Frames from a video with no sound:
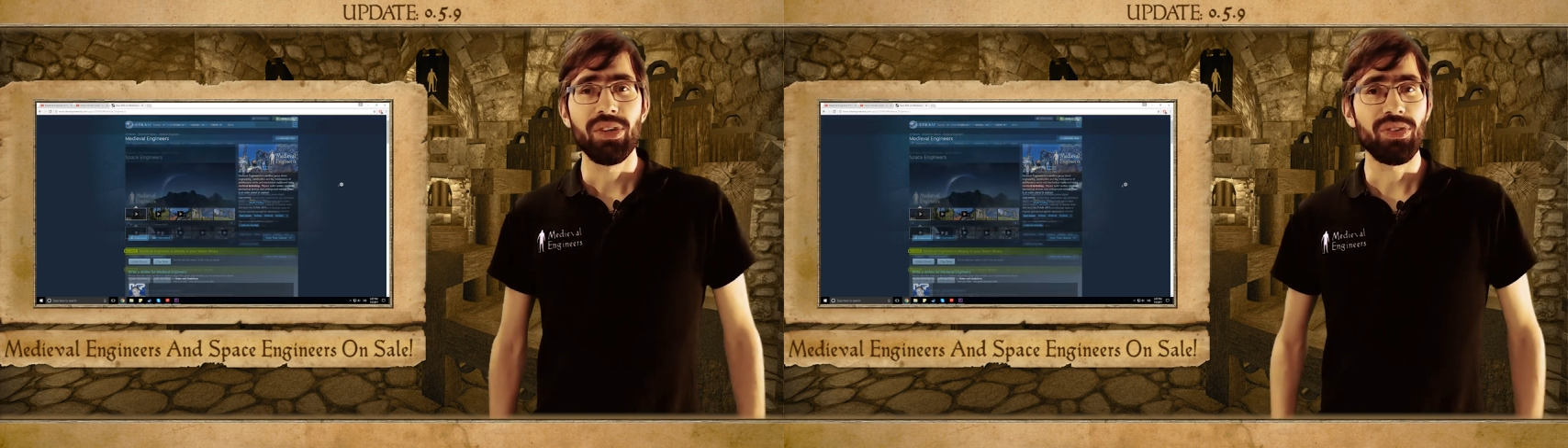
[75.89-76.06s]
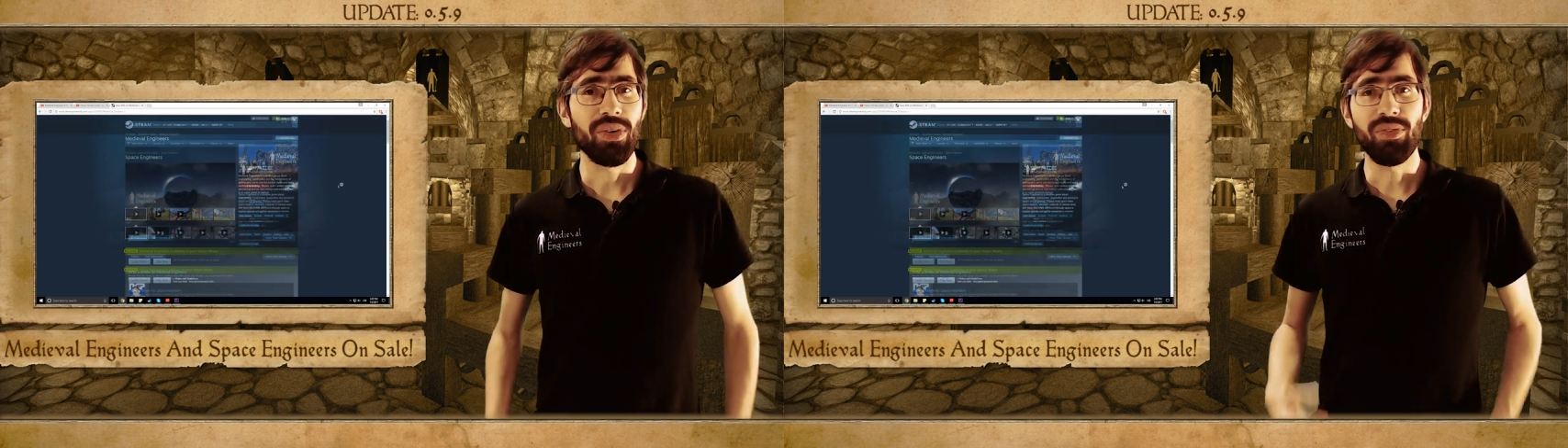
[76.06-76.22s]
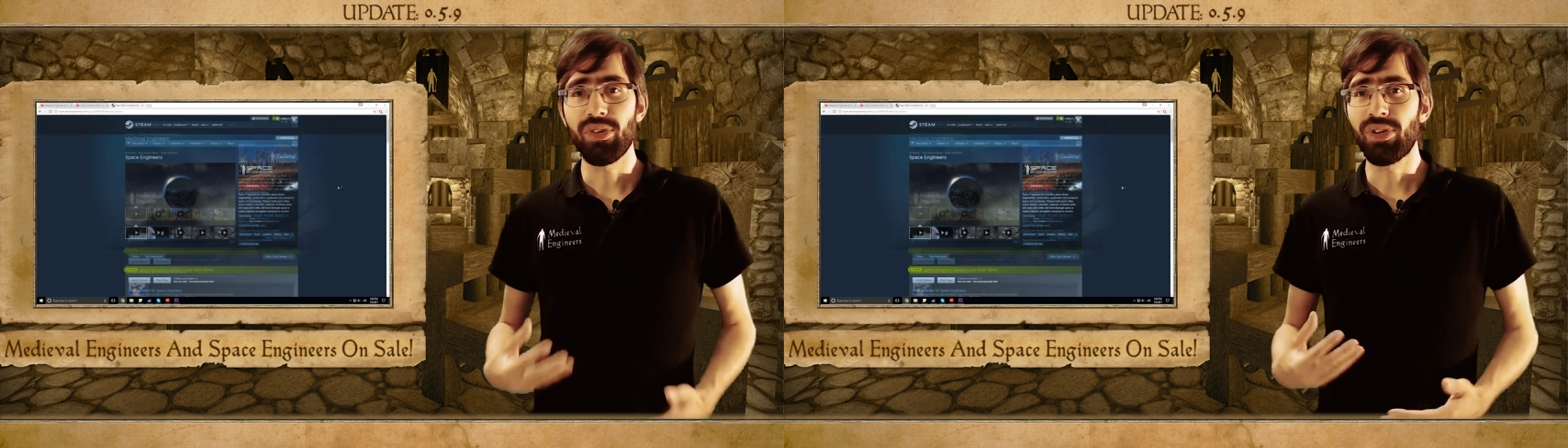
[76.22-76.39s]

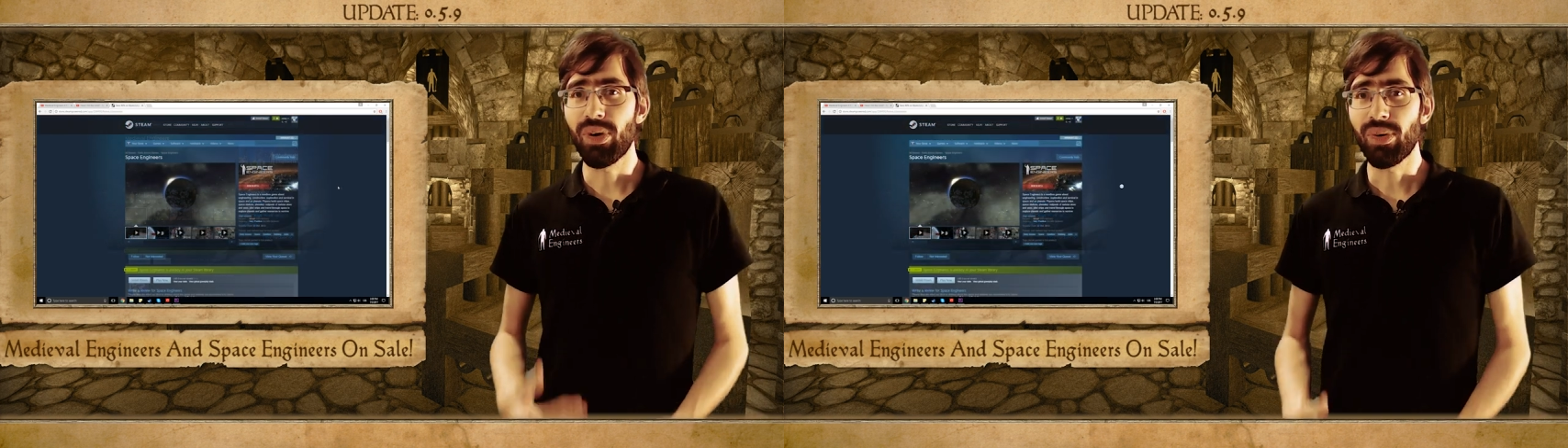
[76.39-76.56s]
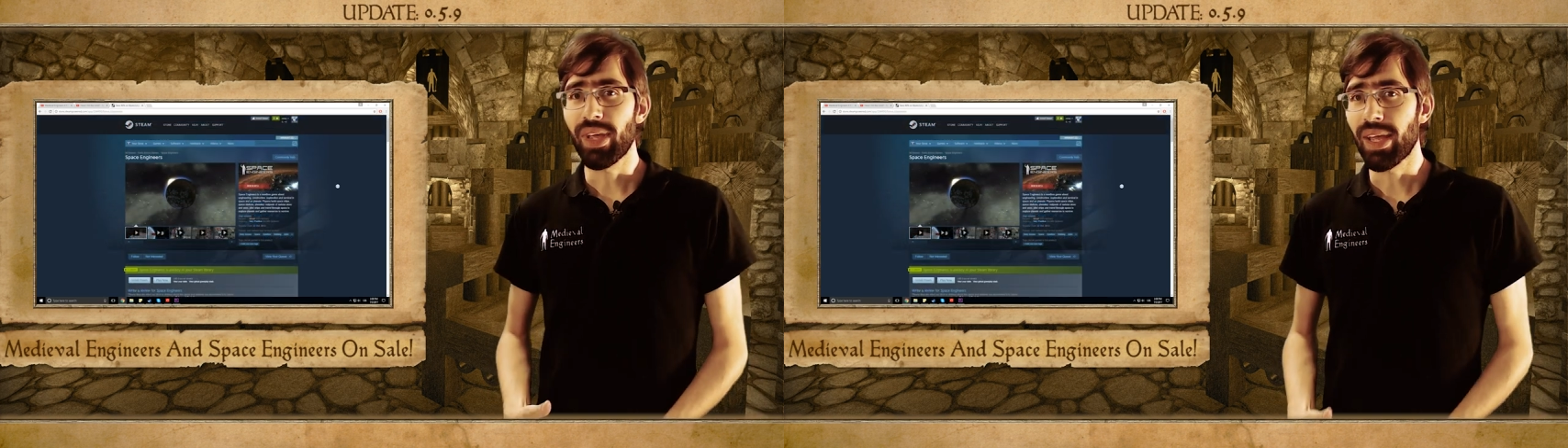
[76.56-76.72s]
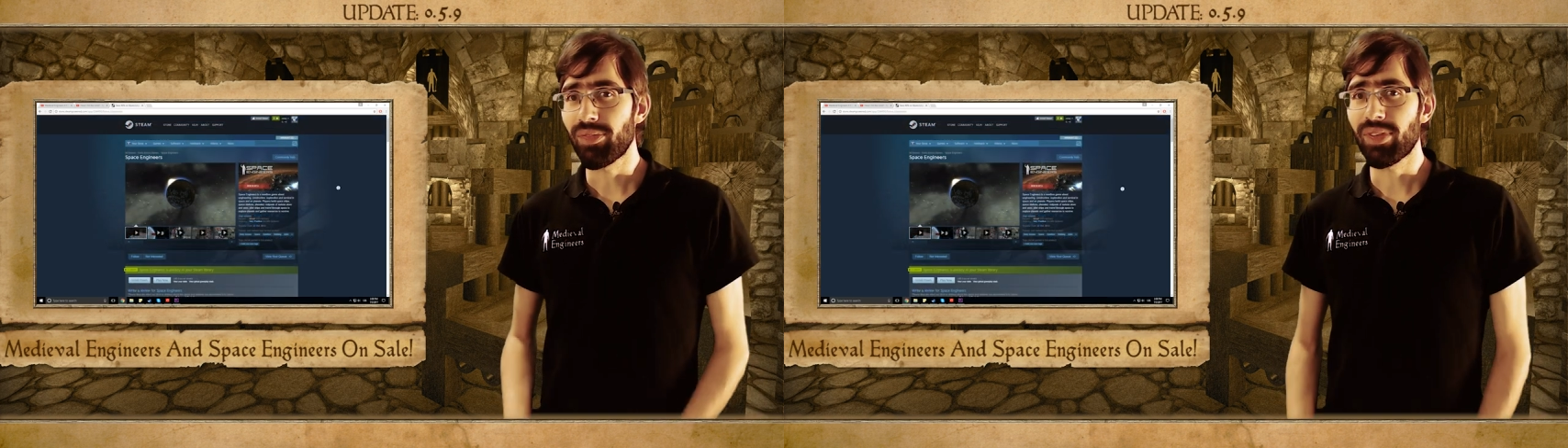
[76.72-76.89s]
So if you
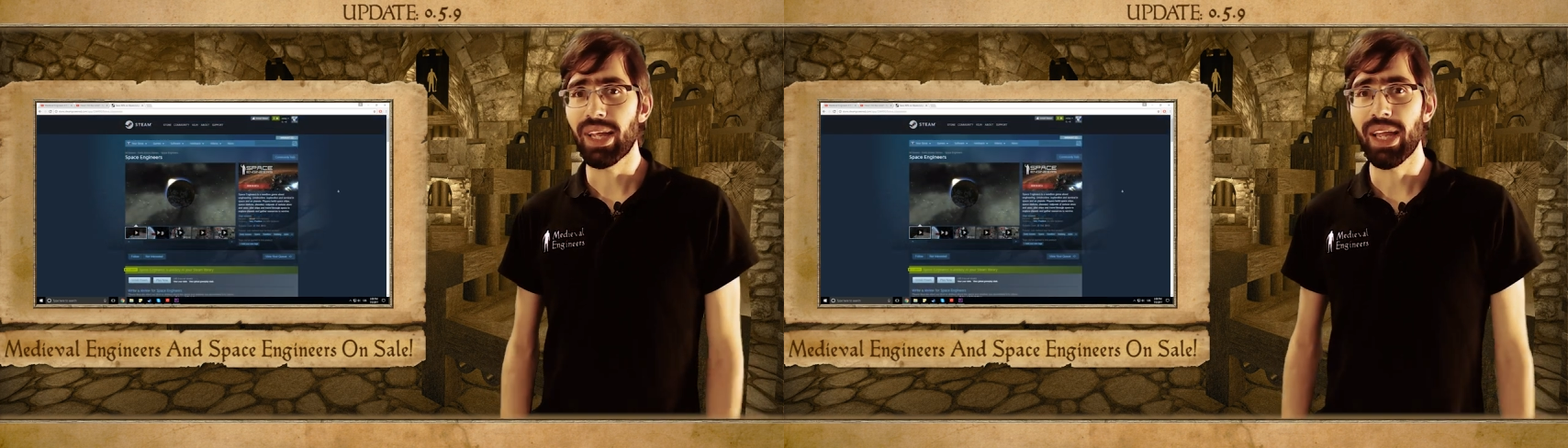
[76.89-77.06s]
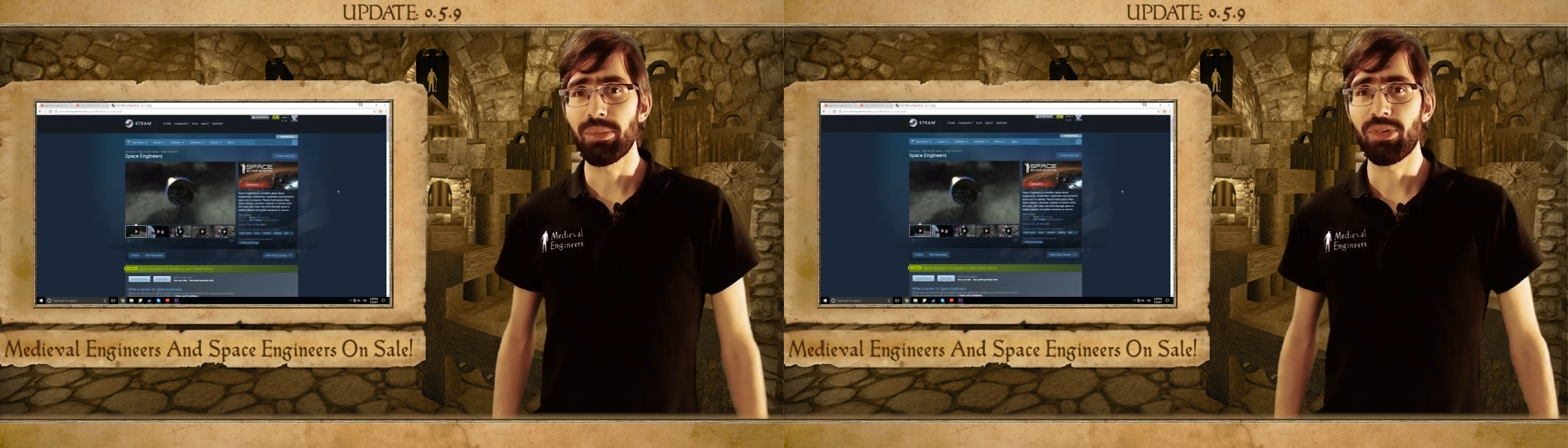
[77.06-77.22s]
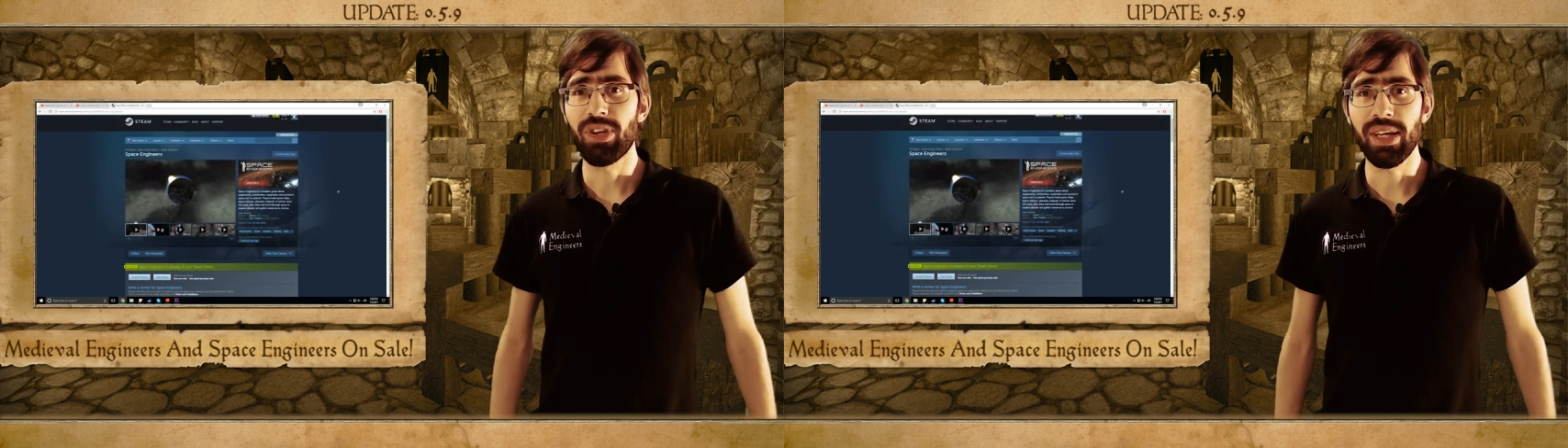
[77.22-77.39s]
don't have the
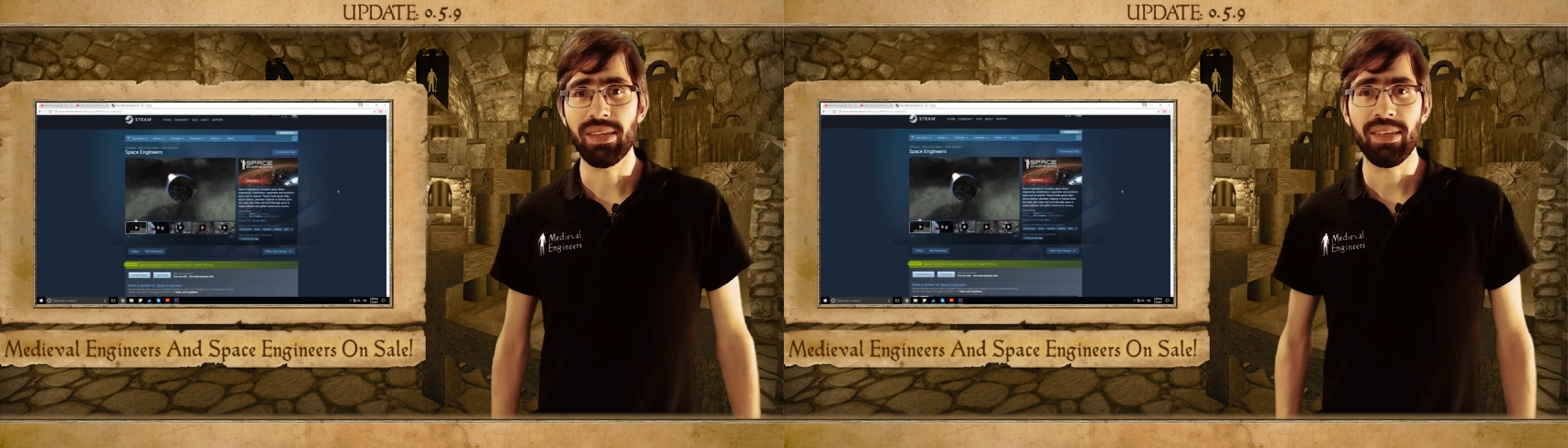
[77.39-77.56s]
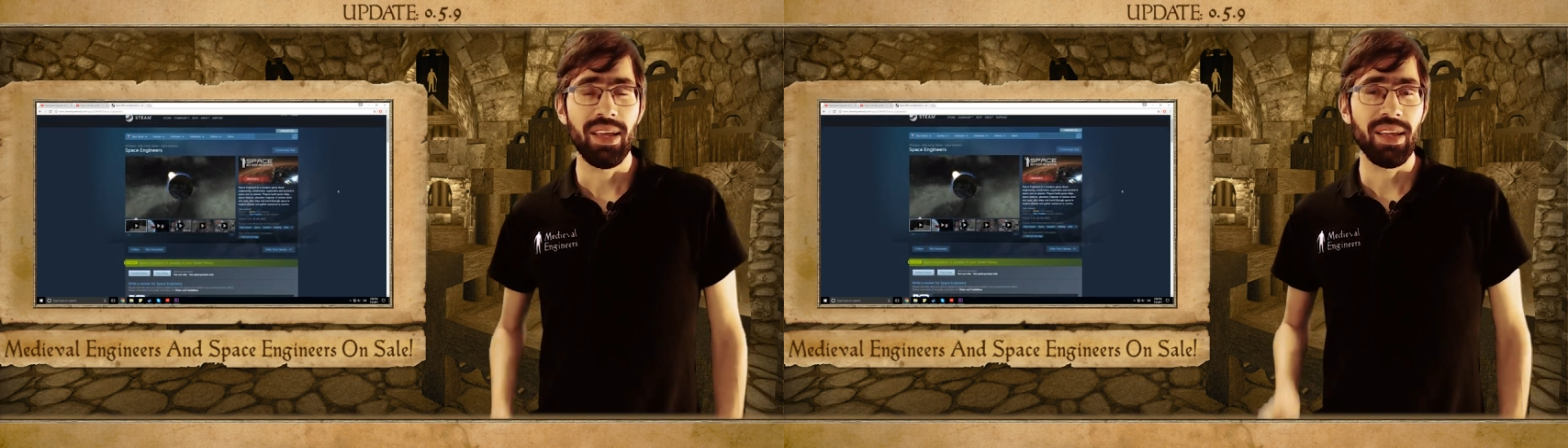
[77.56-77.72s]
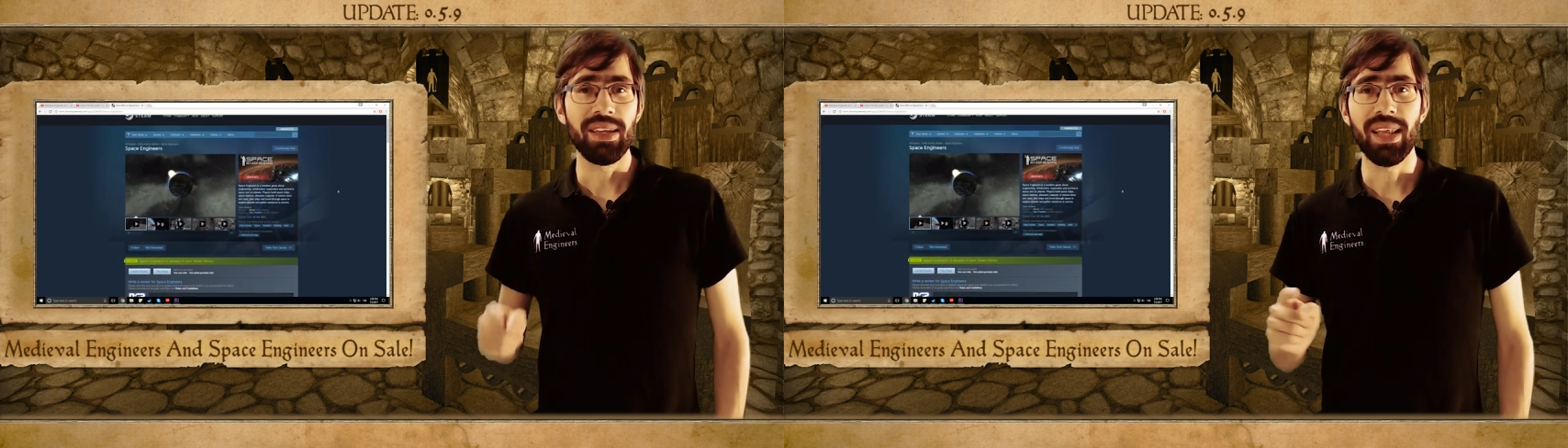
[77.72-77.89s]
games yet,